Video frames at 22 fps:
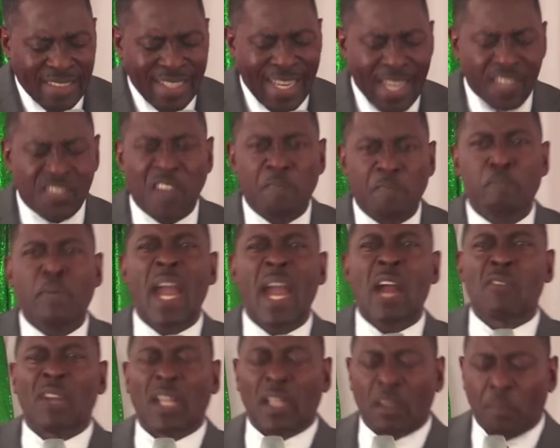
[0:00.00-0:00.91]
of
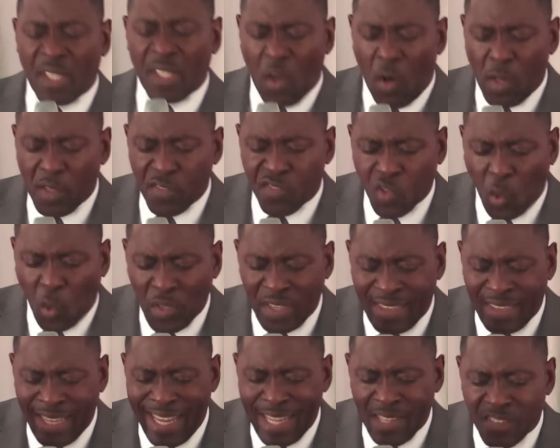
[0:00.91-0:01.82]
peril, but also
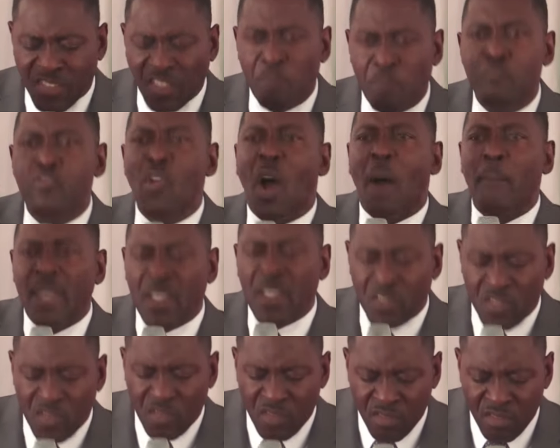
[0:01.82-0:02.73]
days of
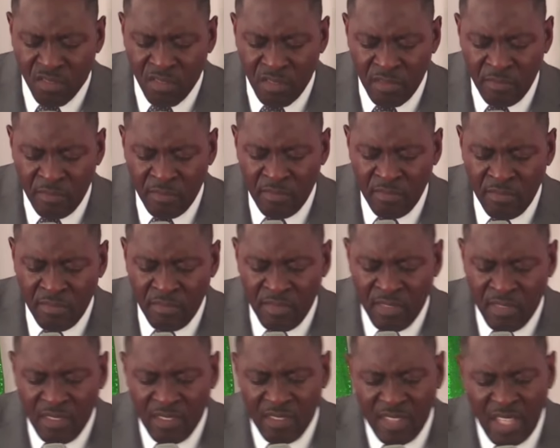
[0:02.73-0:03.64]
promise.
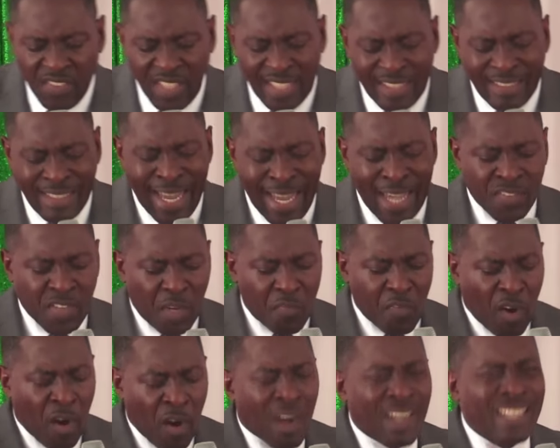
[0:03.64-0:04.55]
These are days of
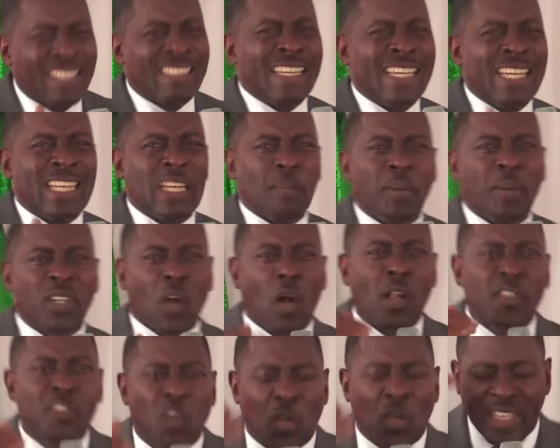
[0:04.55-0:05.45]
ordeal, but
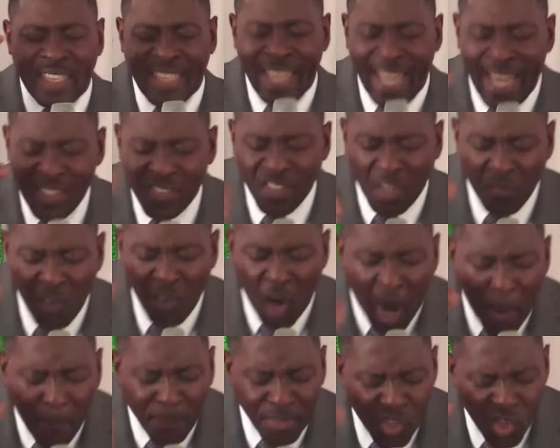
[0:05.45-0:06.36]
also days of
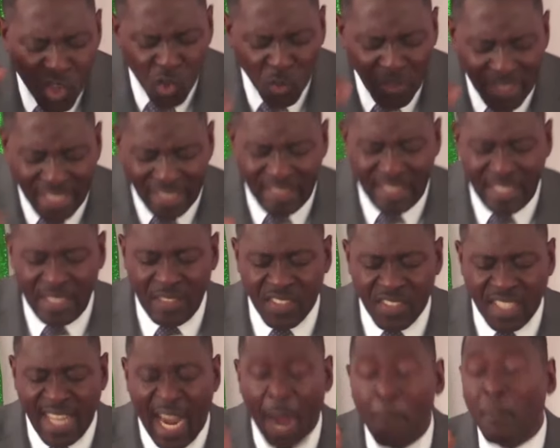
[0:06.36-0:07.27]
opportunities. And
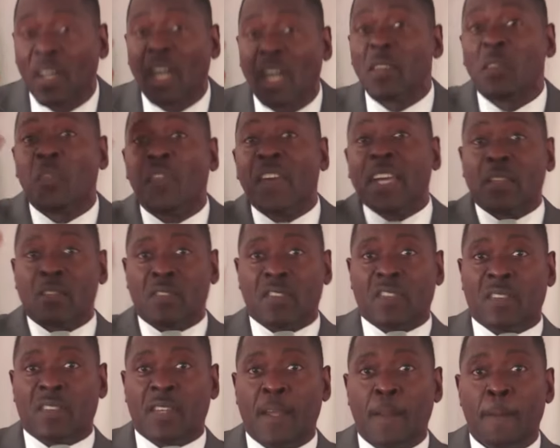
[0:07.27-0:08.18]
I'm convinced
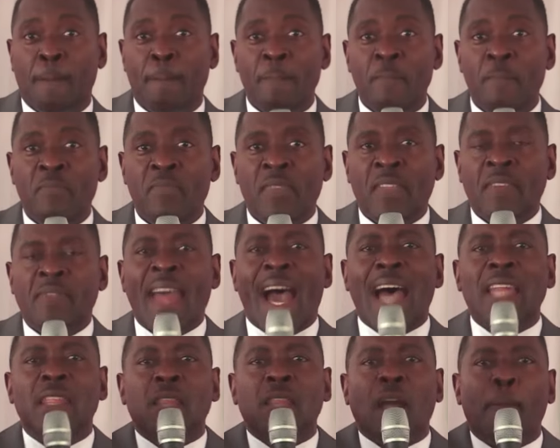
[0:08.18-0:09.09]
that
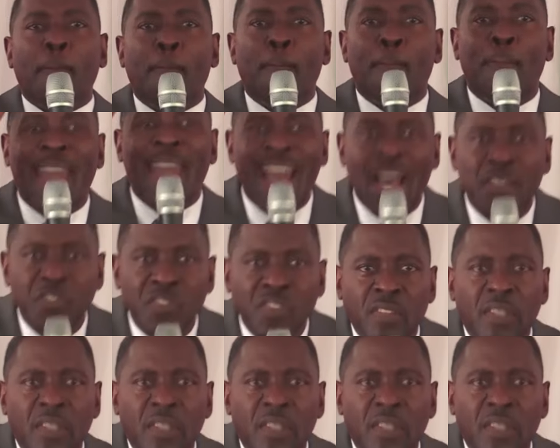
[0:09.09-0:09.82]
the best